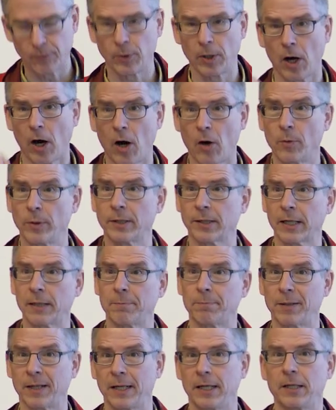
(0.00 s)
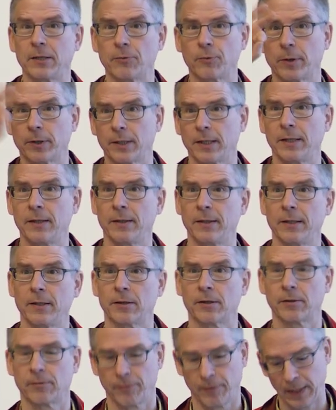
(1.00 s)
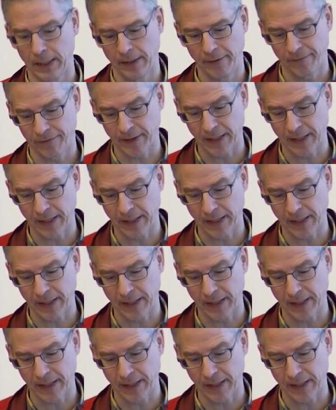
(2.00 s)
we always can place within this 3D